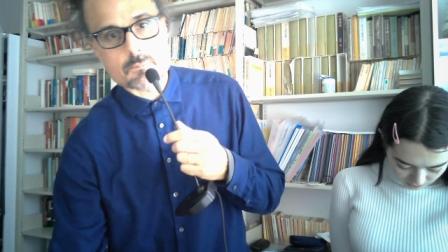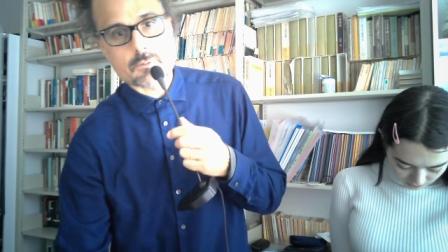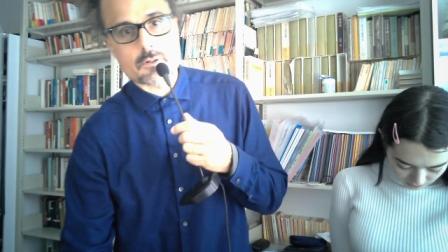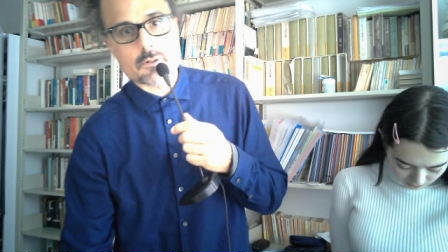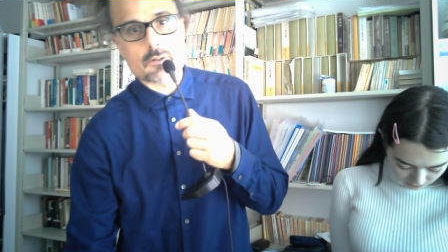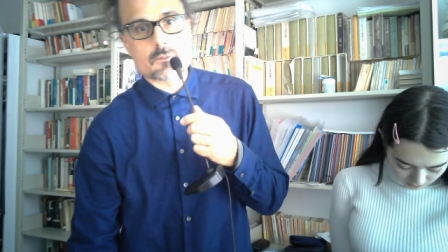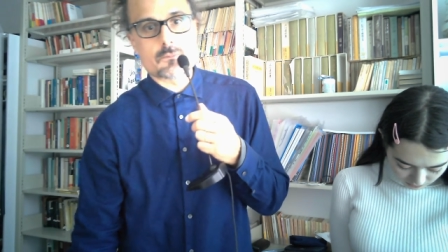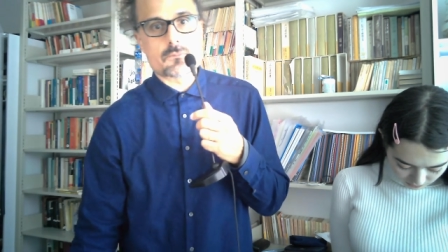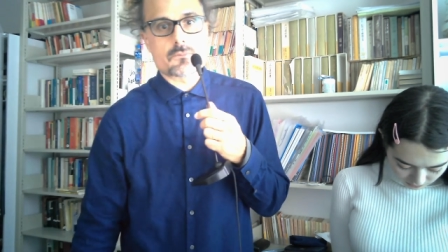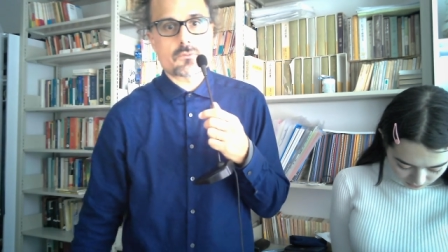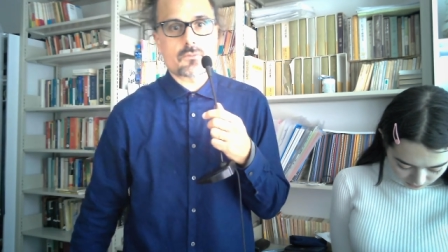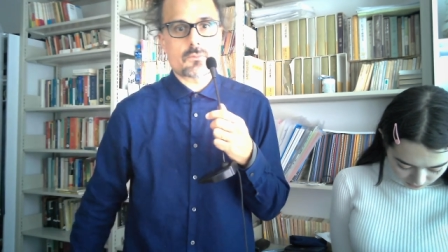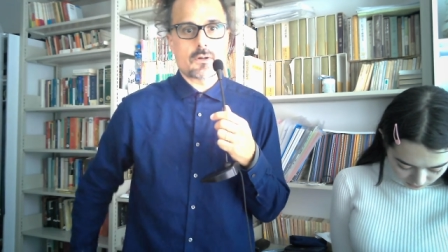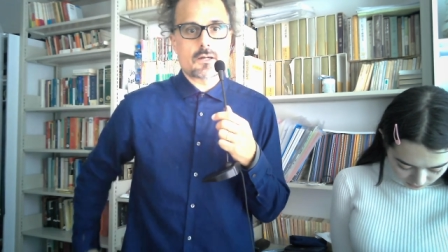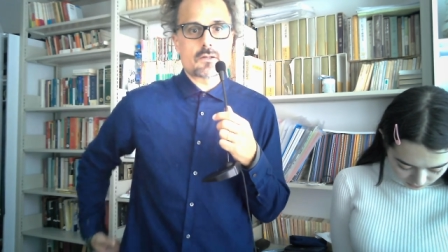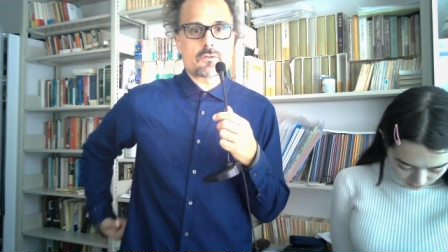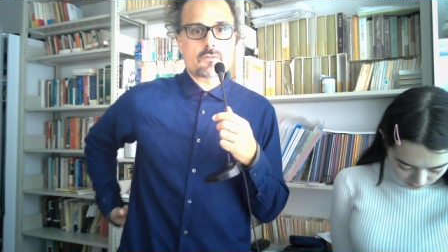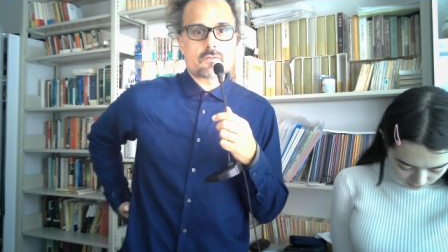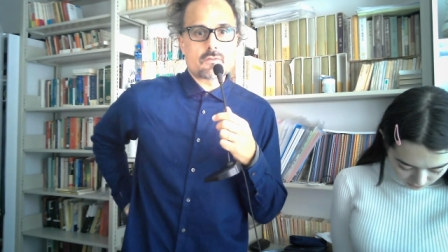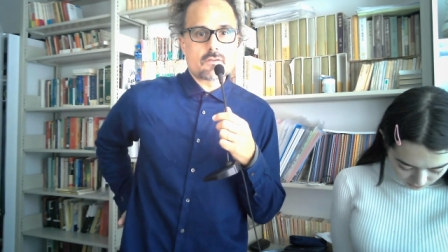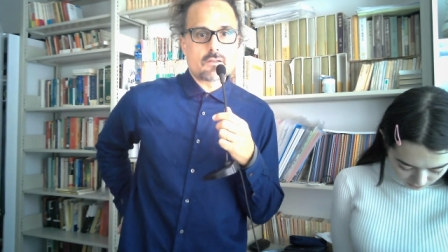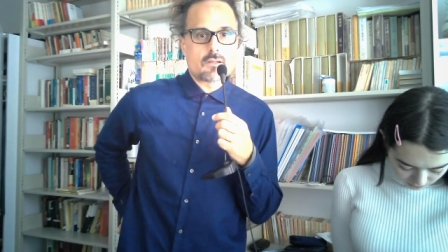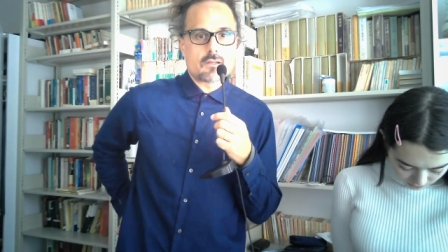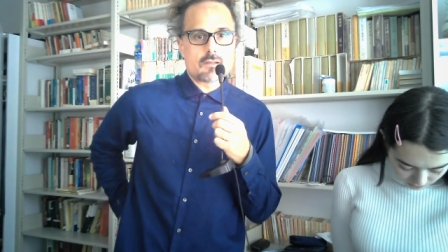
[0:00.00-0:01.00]
poems, wild
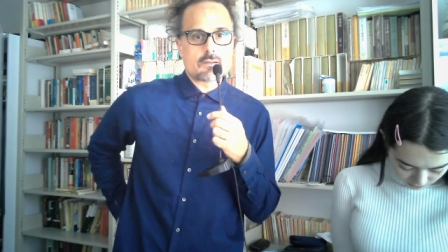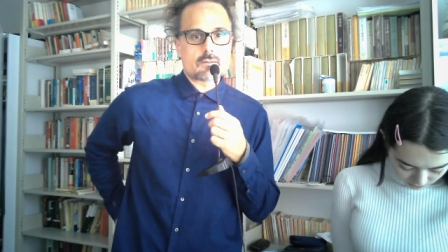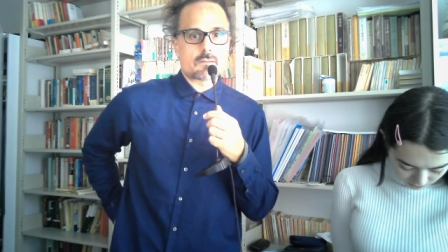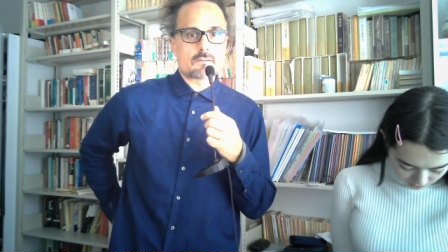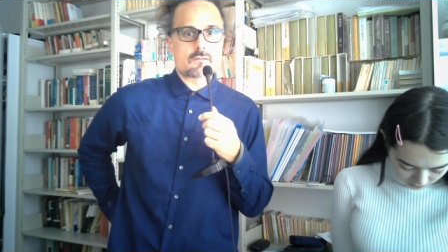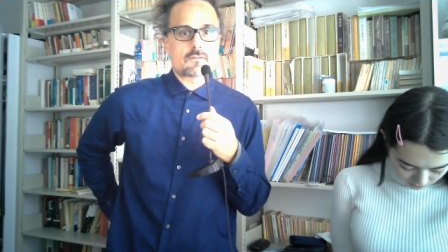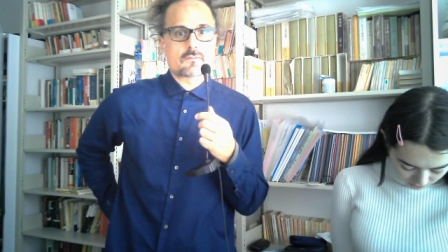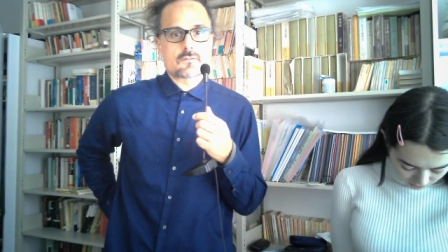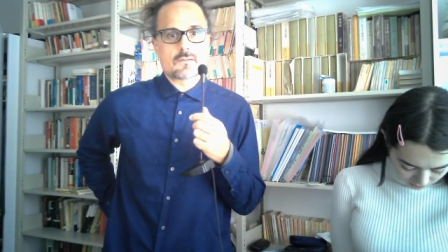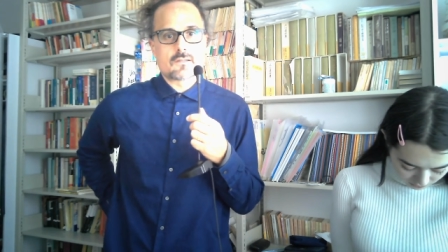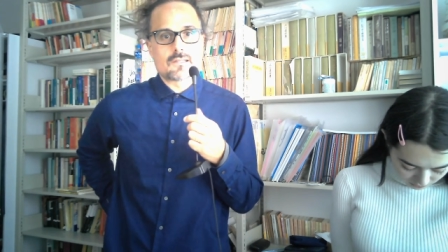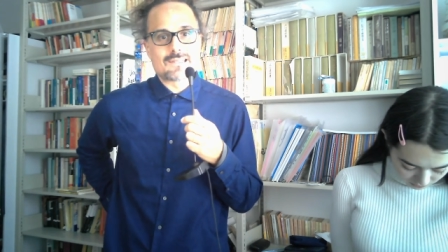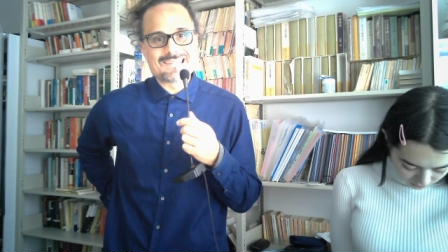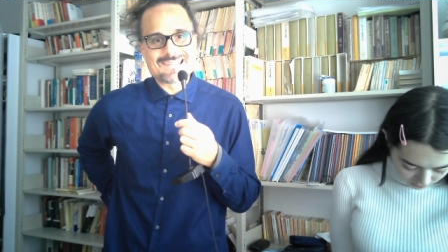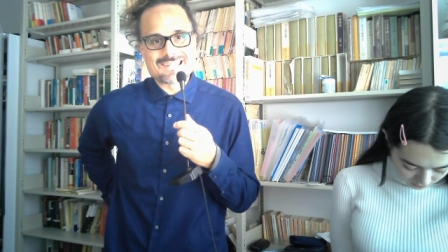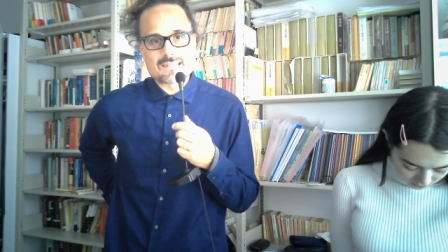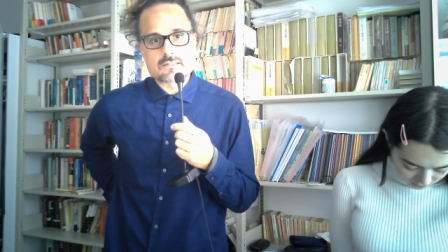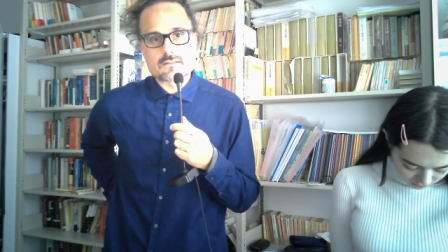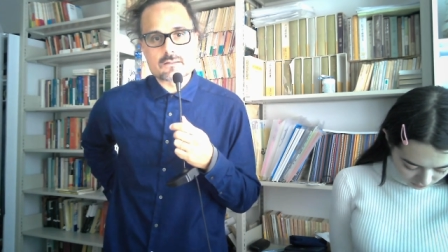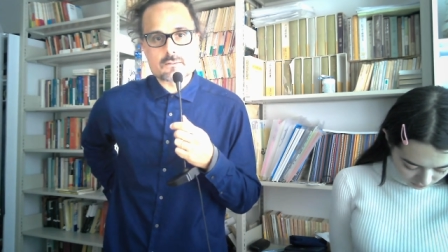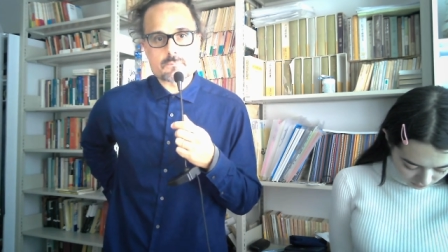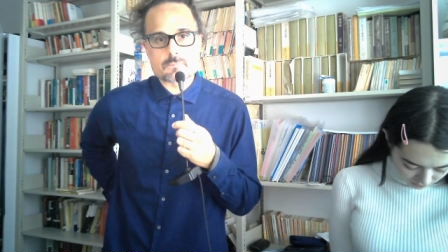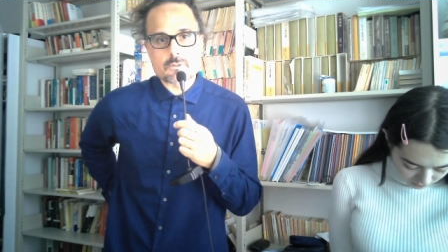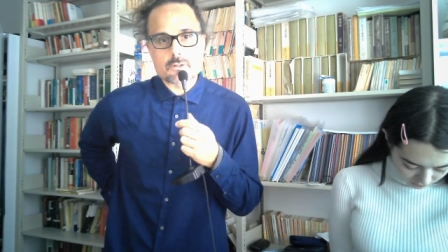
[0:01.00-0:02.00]
Sinitic,
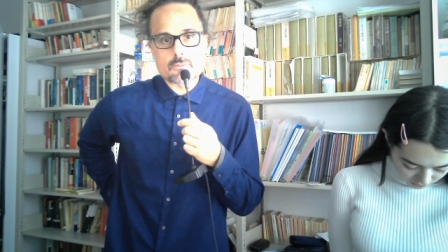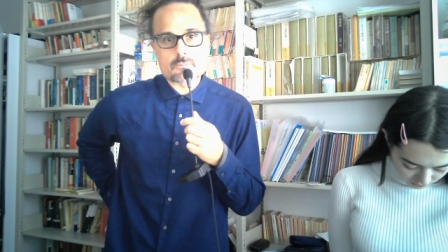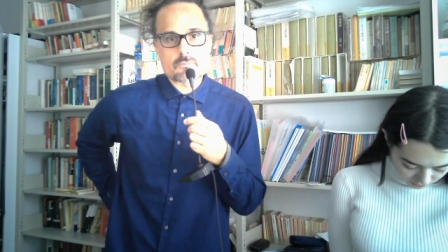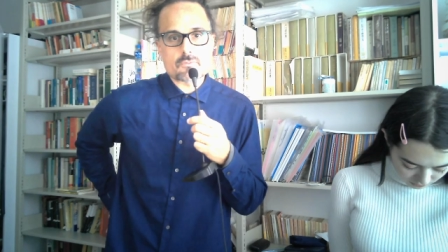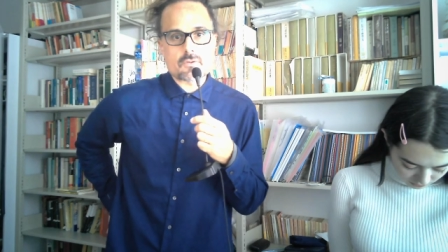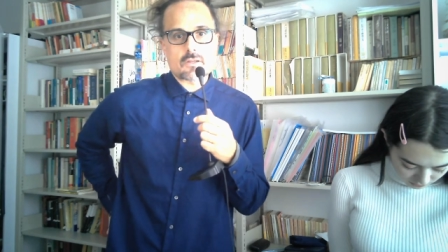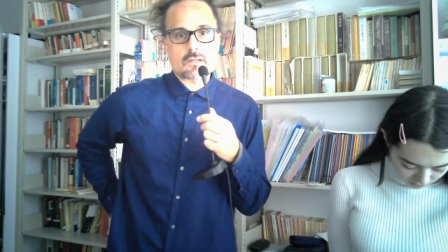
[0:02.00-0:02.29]
Sinitic poems.